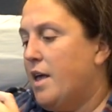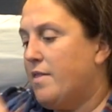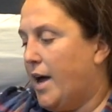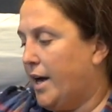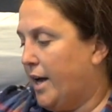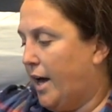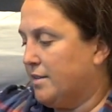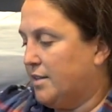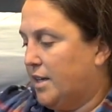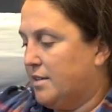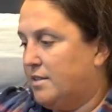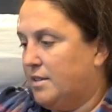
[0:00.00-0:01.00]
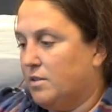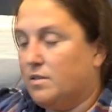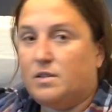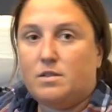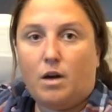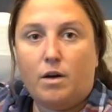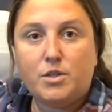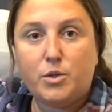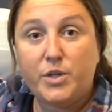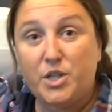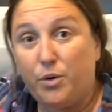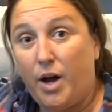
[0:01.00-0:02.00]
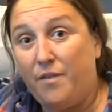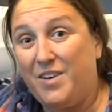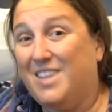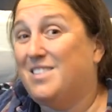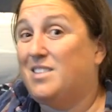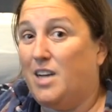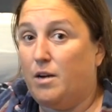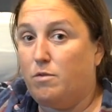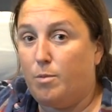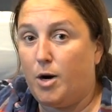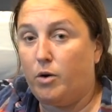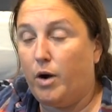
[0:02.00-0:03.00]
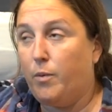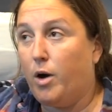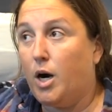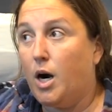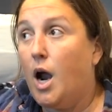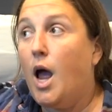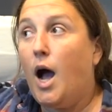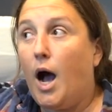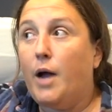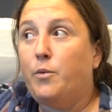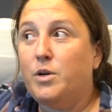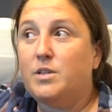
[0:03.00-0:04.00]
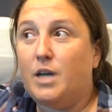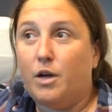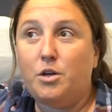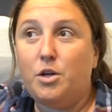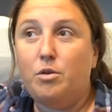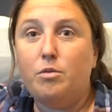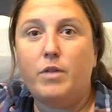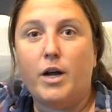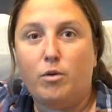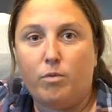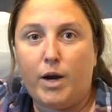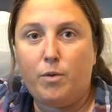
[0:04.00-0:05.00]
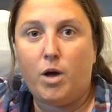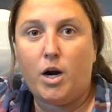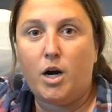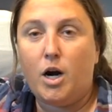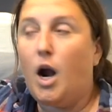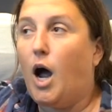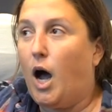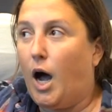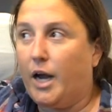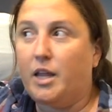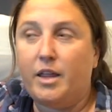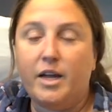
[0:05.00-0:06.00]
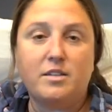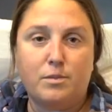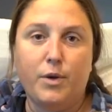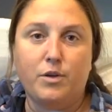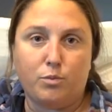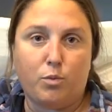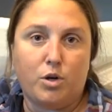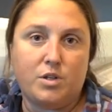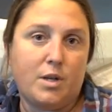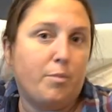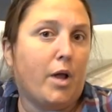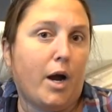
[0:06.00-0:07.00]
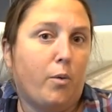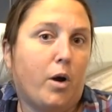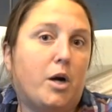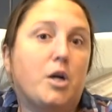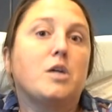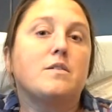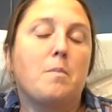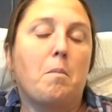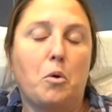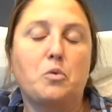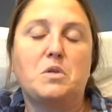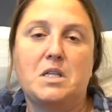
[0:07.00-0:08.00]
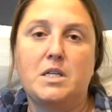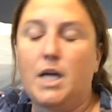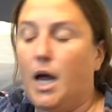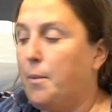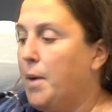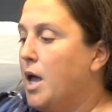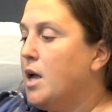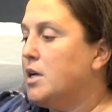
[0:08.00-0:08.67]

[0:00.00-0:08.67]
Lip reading: That gasket seals this off so we don't have any stink from our gray water. I will tell you that gray water, I think, smells worse than black water does most of the time.